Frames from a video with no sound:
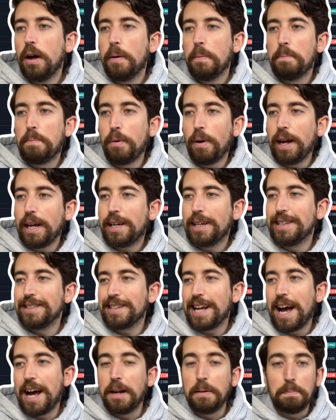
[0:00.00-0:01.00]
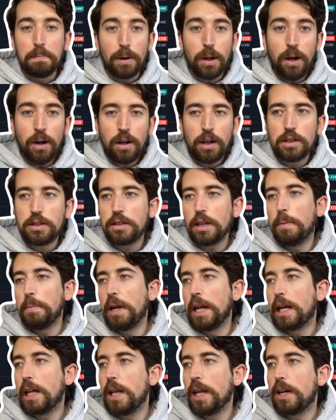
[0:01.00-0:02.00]
breakers and blocks. I'm going
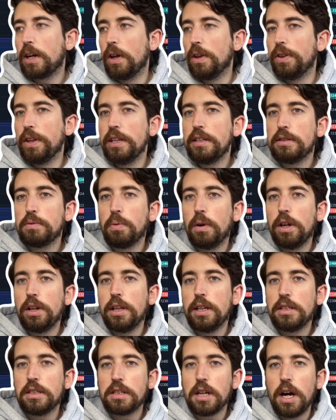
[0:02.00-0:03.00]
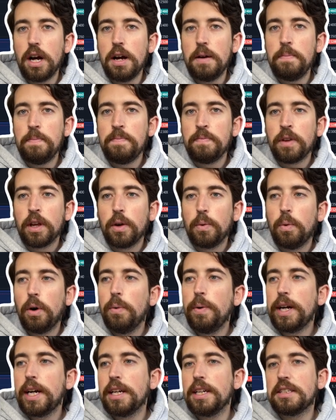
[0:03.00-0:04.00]
to click on this one this time. What
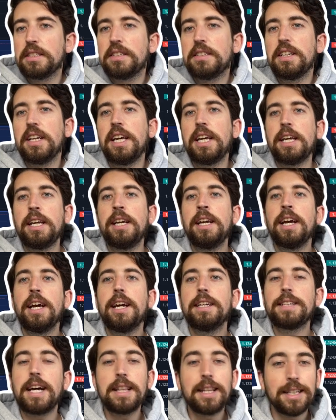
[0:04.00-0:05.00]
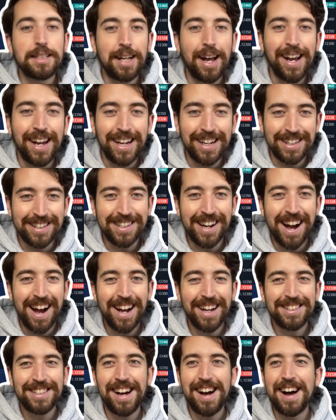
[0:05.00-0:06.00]
we're going to see is that this entire
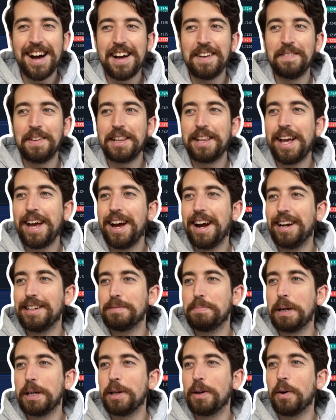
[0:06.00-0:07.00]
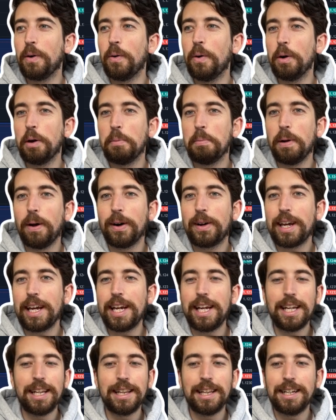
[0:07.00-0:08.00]
time there has been an order block
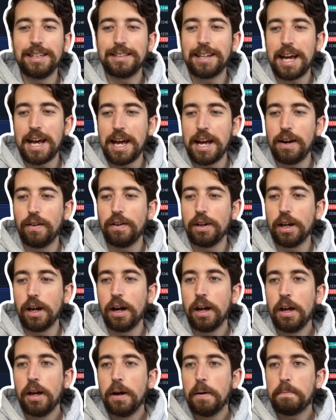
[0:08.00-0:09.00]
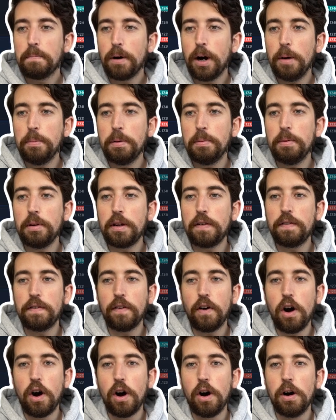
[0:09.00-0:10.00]
in this area, probably
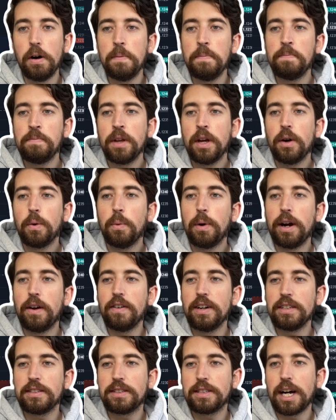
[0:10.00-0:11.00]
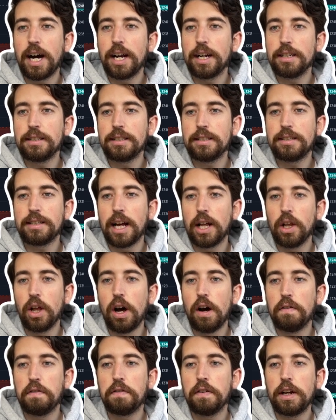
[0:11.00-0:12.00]
from where it started to sell
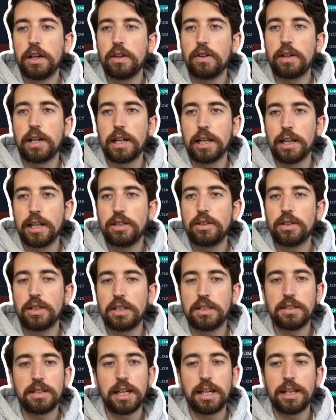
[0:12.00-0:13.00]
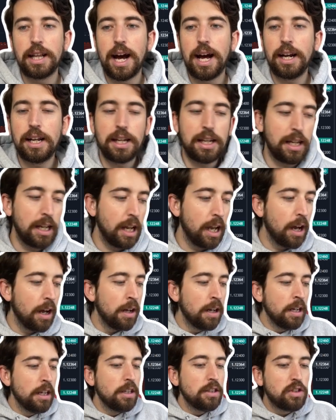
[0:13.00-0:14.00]
off, and you can literally see that here.
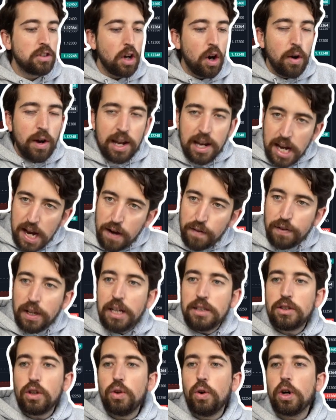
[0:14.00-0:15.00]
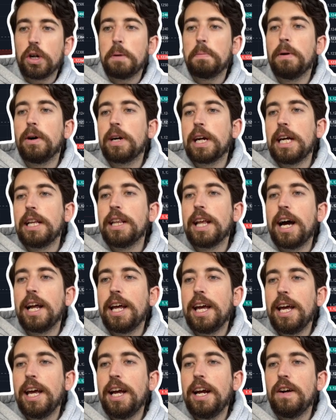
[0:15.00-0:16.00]
So if there's an order block in that
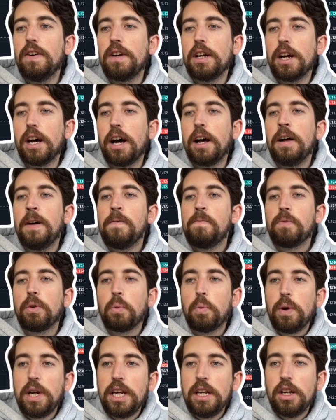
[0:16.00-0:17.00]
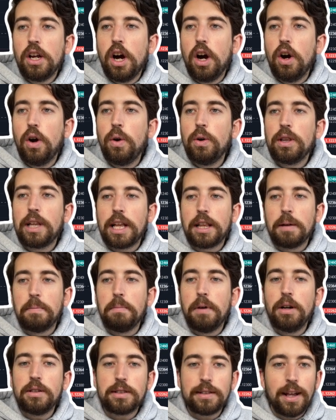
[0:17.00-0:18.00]
area, we know that the
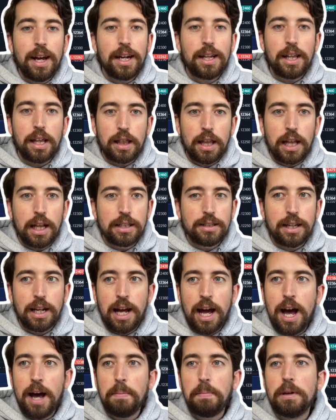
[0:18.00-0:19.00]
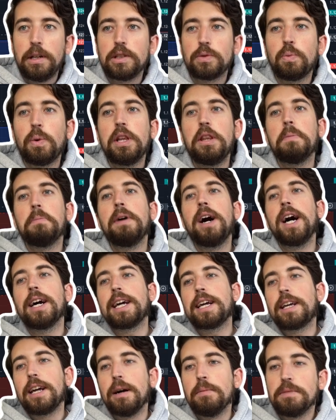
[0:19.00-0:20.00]
most likely thing that's going to happen is when the
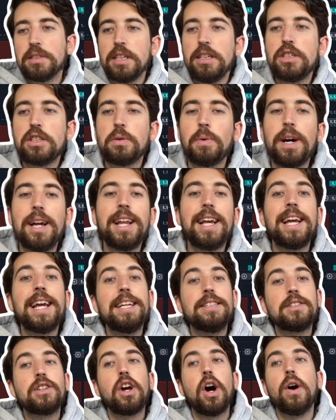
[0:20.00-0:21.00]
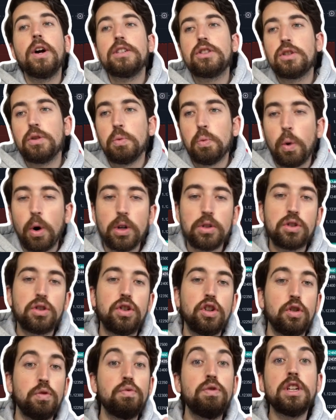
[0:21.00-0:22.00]
market comes into it, it's going to want
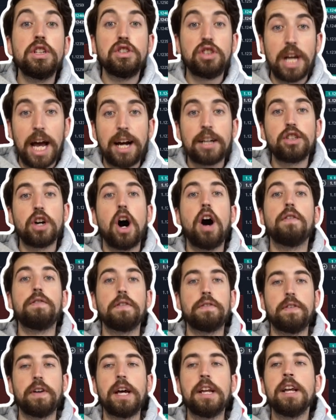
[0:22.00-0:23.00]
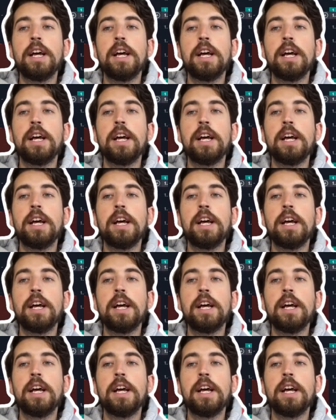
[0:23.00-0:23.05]
to reject off of it.